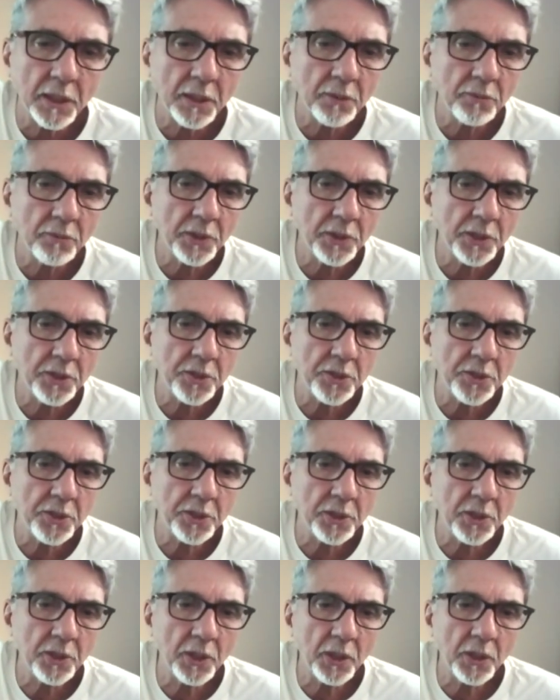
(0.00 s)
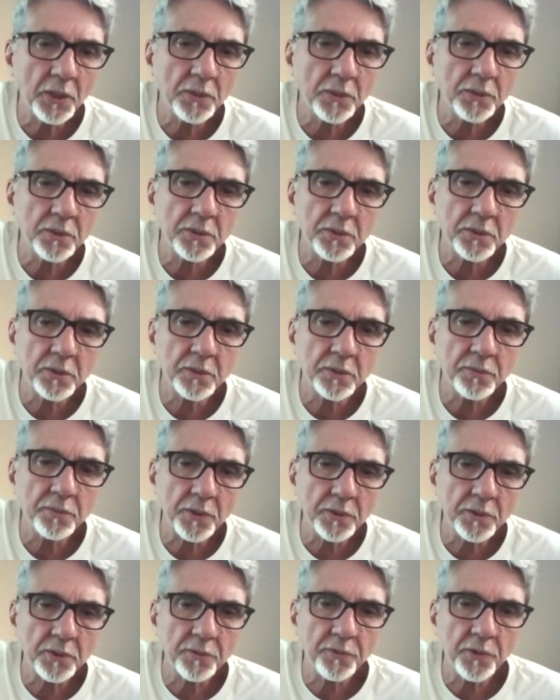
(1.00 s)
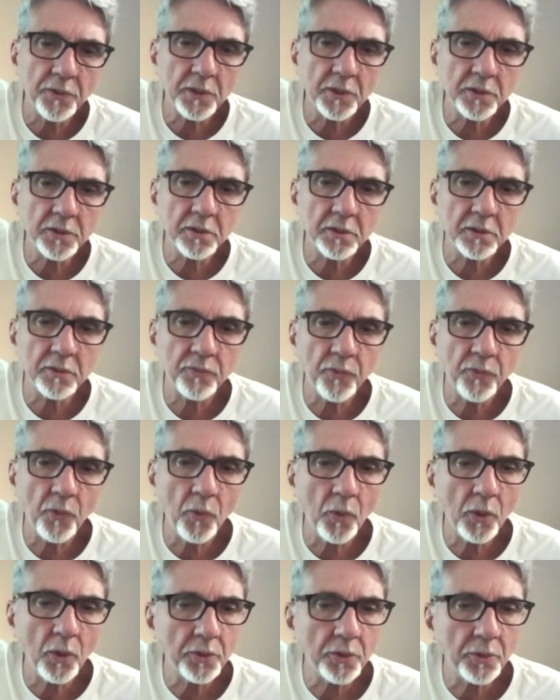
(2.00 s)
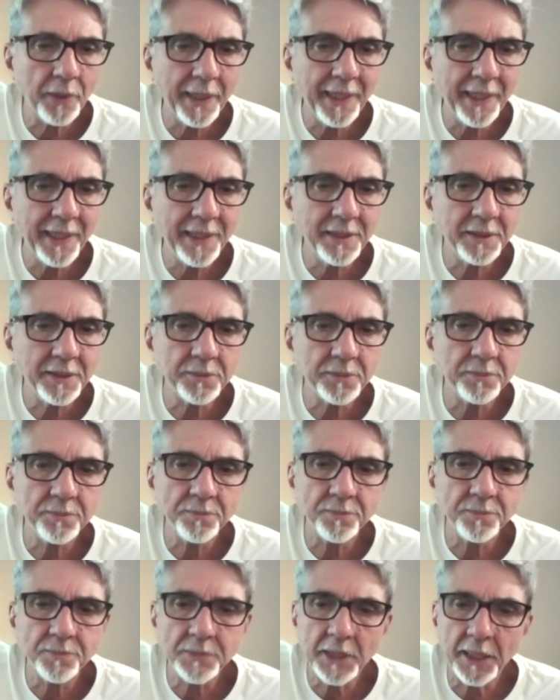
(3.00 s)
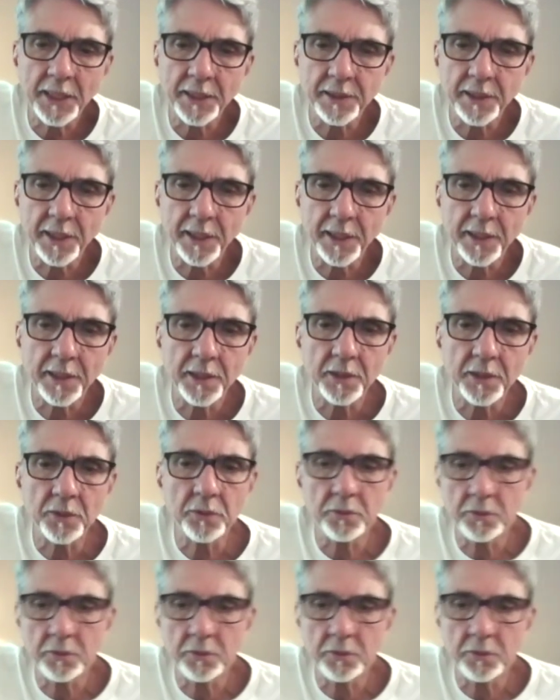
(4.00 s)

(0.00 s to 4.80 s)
which goes from the verse 4 to 8, and then he